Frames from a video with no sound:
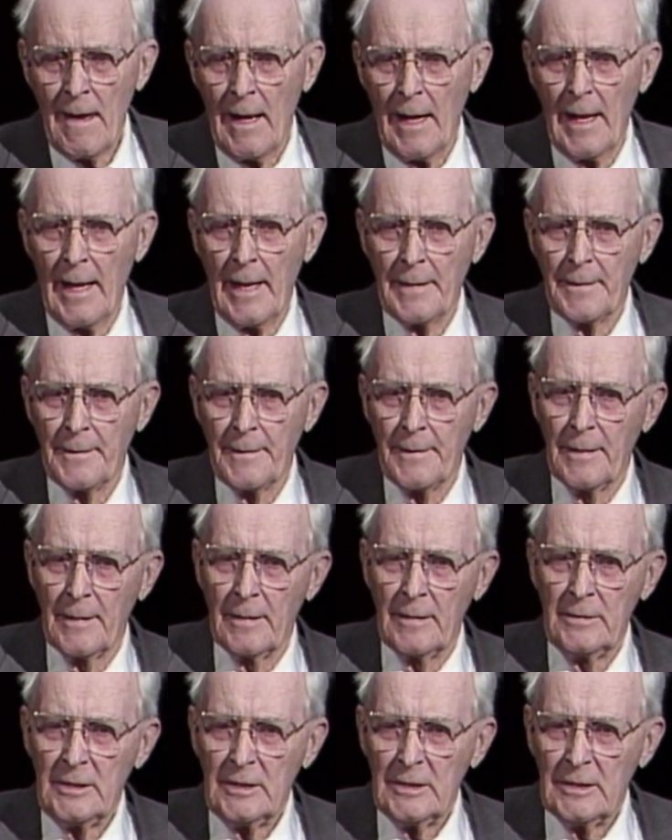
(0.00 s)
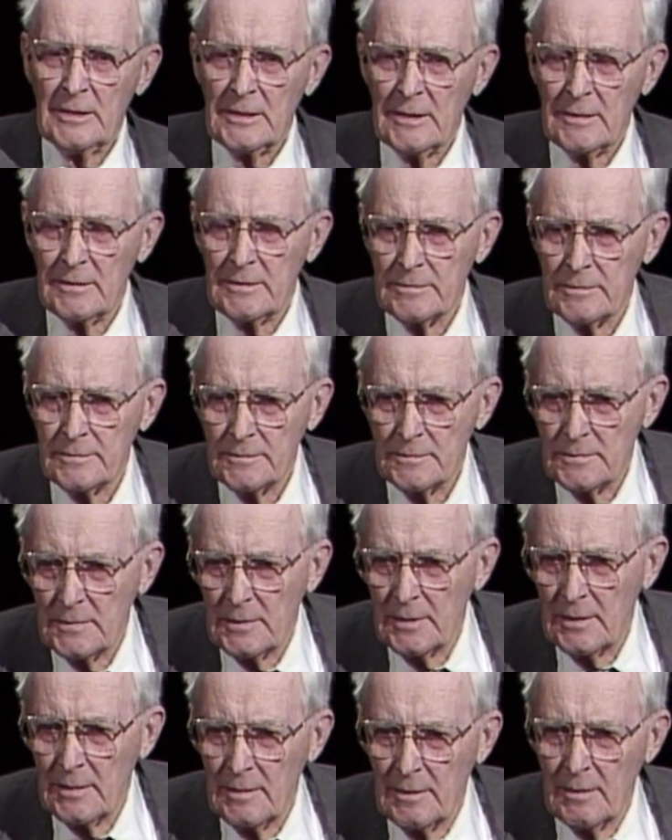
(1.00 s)
And
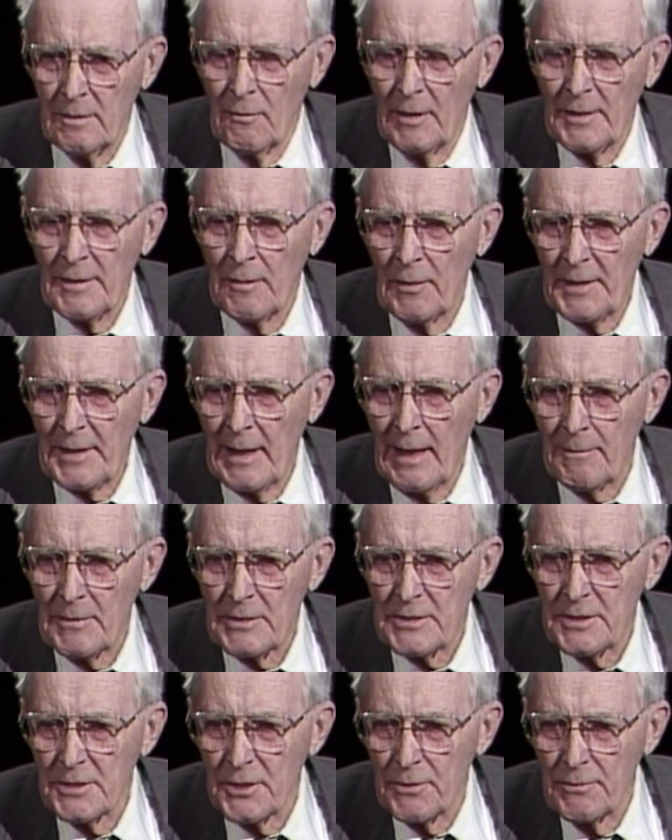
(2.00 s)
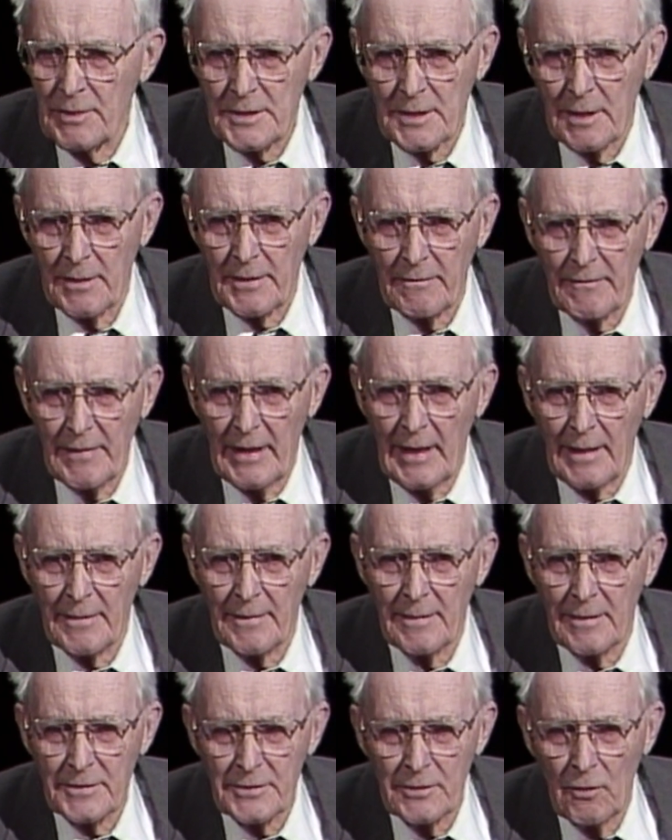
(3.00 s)
what happens as a result of that?
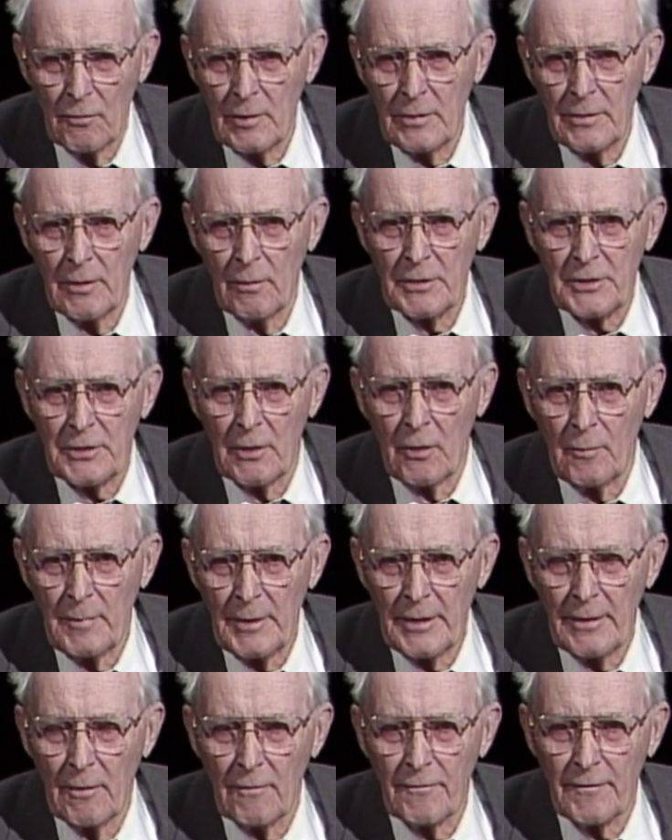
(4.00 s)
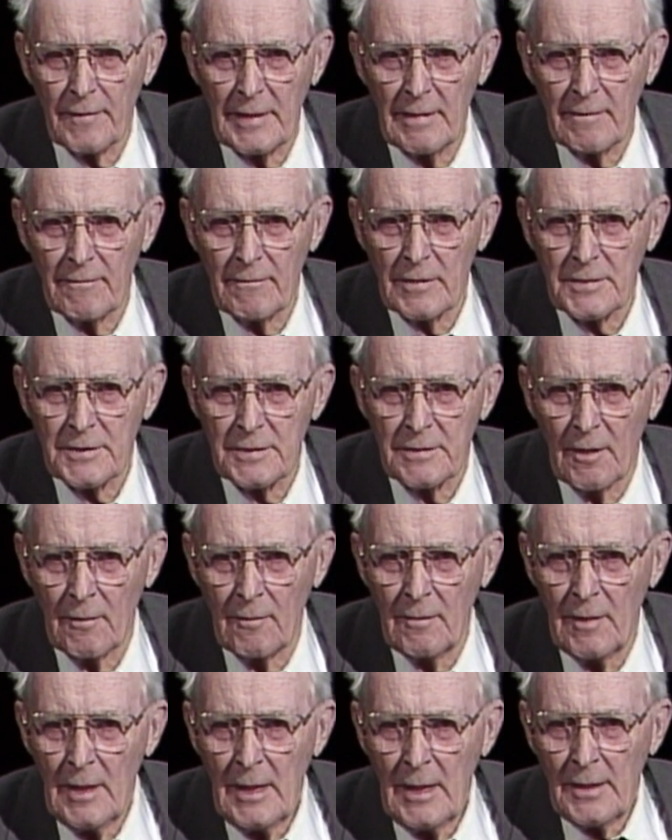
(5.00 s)
There's no atonement, no forgiveness, no
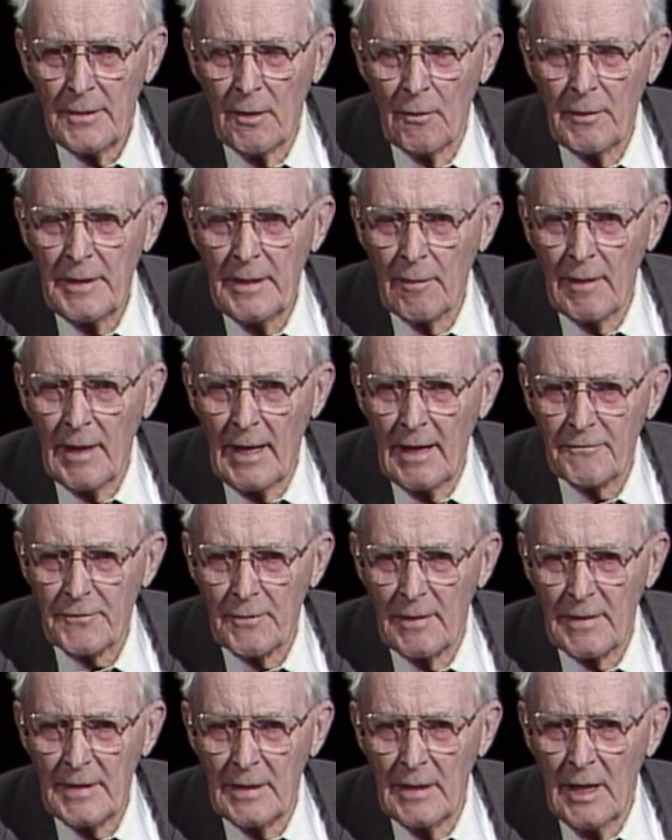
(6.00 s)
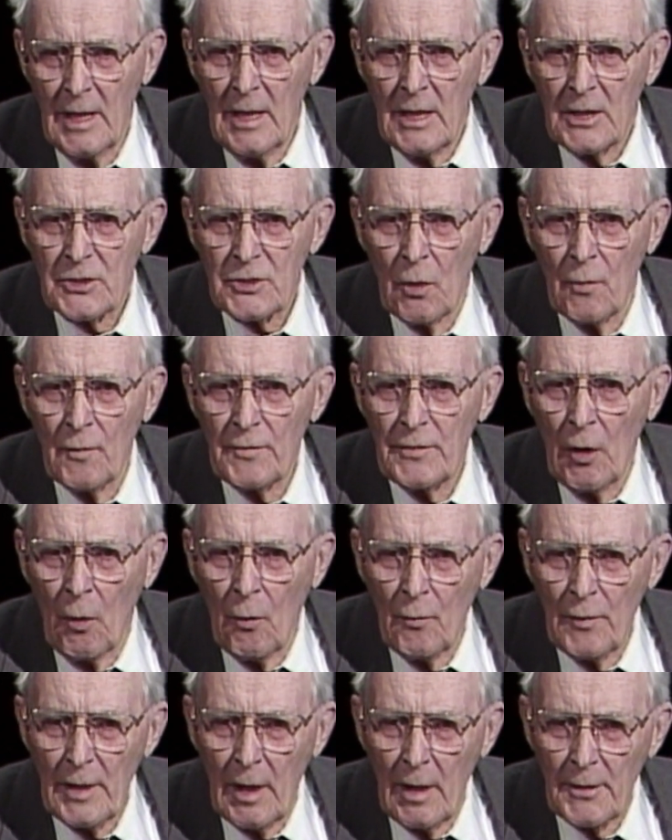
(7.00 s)
hereafter, anything. So the
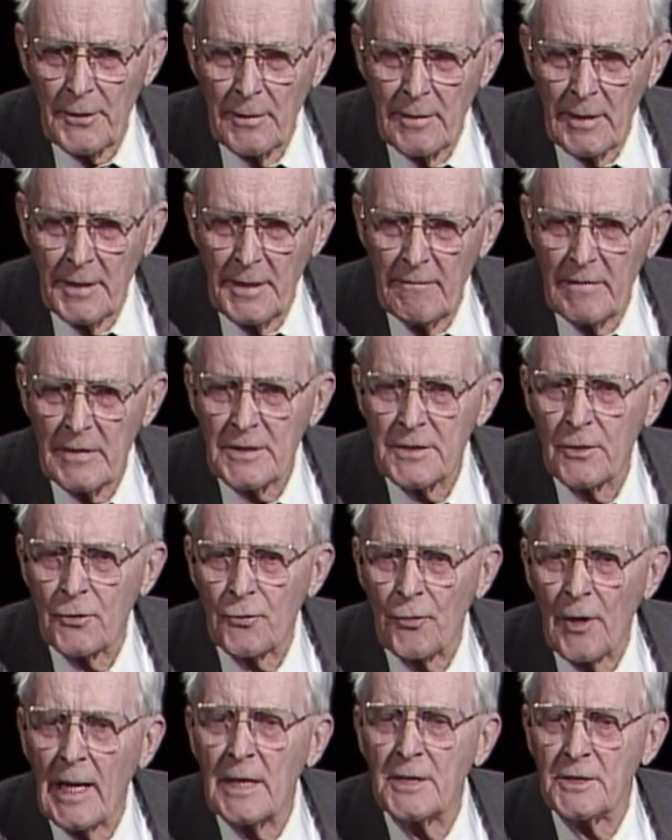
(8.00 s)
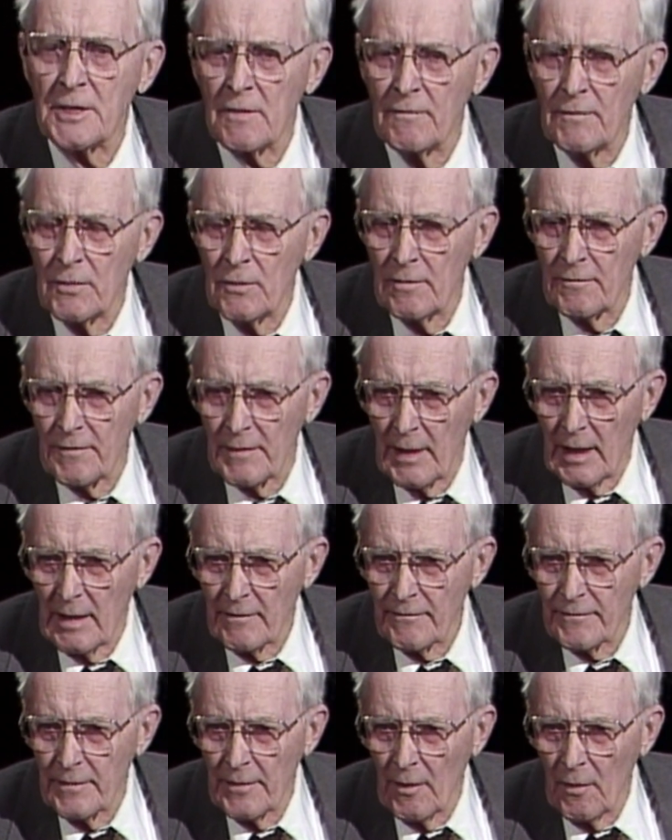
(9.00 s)
only alternative is the tragic view of life.
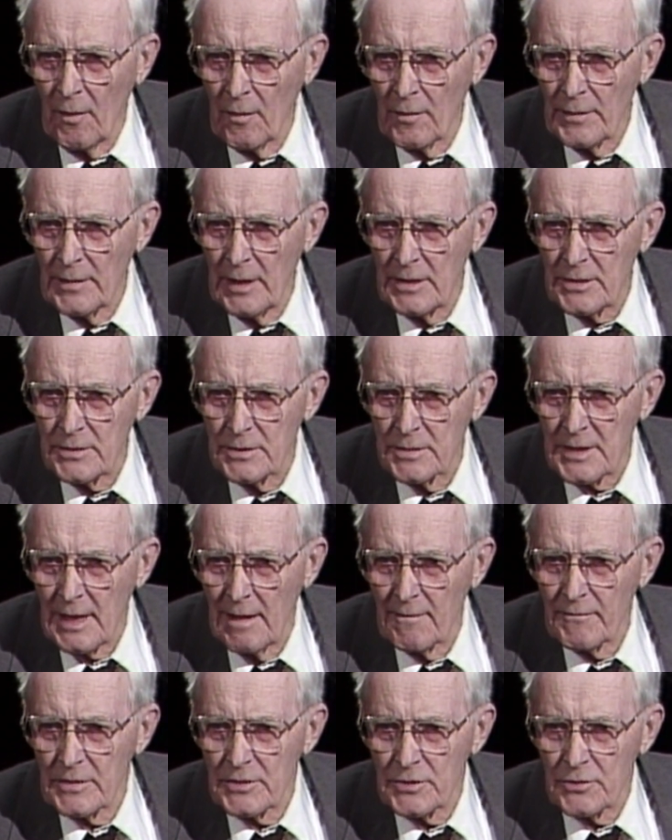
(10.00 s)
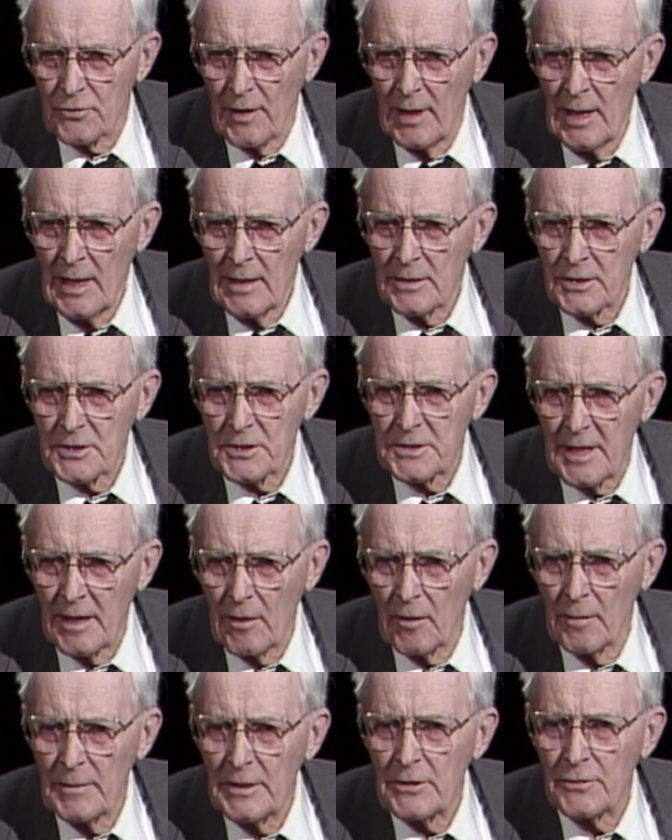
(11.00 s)
And all the ancients have this
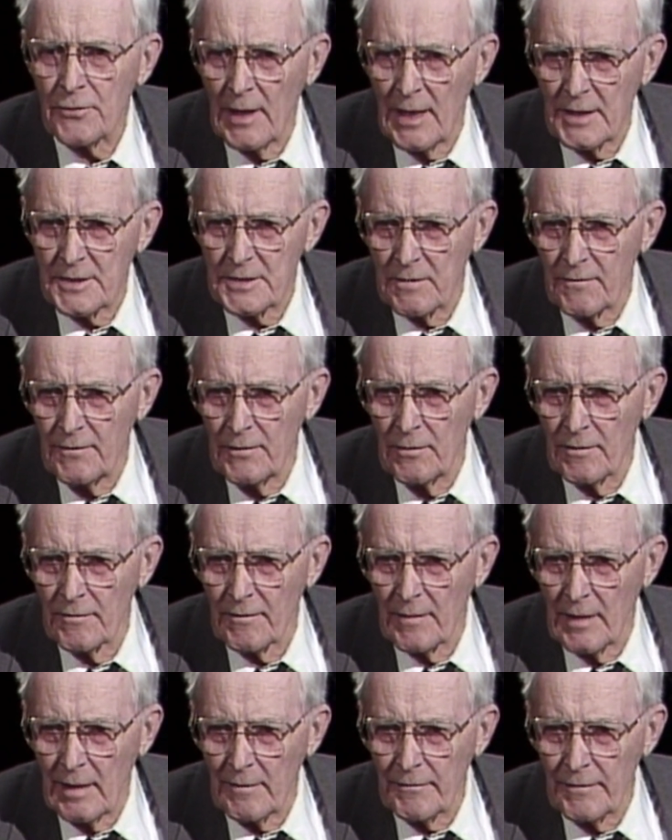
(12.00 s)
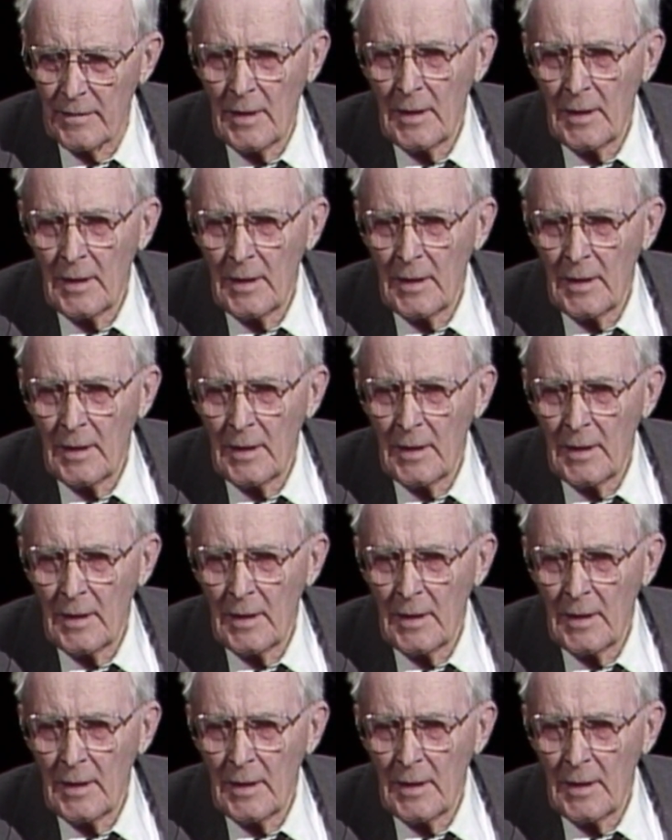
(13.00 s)
terribly tragic view of life.